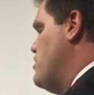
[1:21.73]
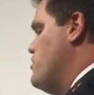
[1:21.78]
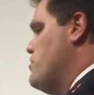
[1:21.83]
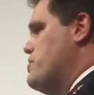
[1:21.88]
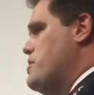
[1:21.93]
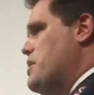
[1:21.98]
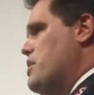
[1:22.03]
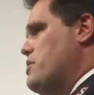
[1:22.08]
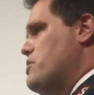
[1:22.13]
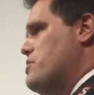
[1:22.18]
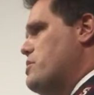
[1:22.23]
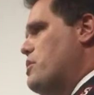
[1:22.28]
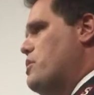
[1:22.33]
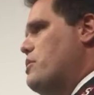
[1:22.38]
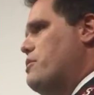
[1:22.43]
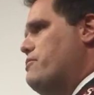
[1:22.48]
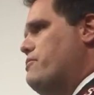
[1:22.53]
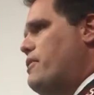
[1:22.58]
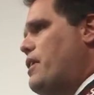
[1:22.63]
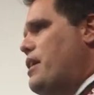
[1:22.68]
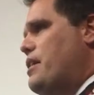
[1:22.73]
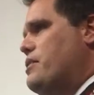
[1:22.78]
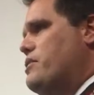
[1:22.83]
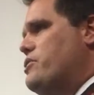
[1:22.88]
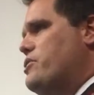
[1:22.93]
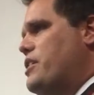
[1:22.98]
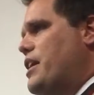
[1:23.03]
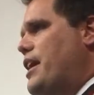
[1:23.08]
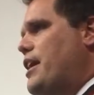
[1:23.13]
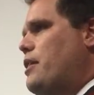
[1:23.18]
use Sarasota
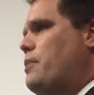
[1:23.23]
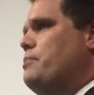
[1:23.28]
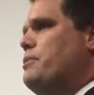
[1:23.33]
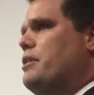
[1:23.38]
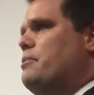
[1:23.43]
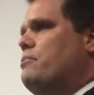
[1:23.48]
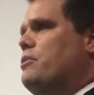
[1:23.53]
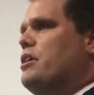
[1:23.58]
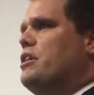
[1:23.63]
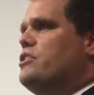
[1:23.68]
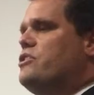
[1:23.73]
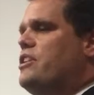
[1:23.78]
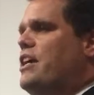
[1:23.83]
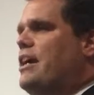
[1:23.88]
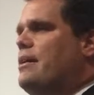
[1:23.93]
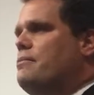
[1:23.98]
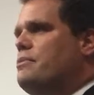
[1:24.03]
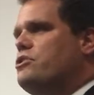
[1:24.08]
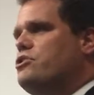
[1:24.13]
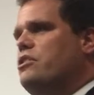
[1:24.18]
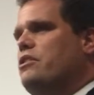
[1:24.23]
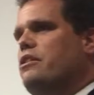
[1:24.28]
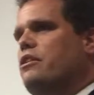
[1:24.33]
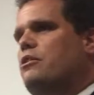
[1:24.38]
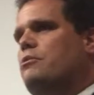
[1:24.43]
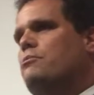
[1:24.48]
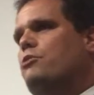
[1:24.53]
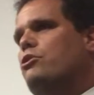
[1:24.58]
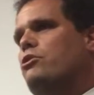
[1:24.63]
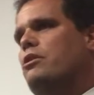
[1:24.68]
funds to help them reestablish in the
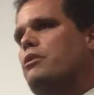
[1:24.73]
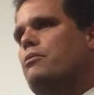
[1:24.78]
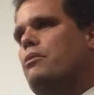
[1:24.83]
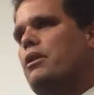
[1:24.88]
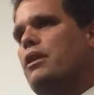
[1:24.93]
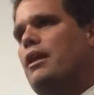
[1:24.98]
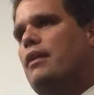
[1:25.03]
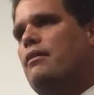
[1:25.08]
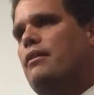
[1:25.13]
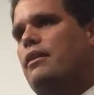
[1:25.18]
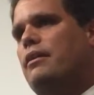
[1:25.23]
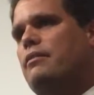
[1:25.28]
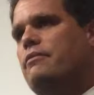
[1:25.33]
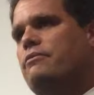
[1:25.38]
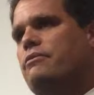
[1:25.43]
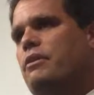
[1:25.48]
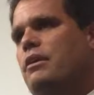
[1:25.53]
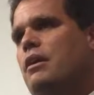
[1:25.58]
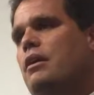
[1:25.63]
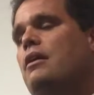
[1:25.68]
community where they live.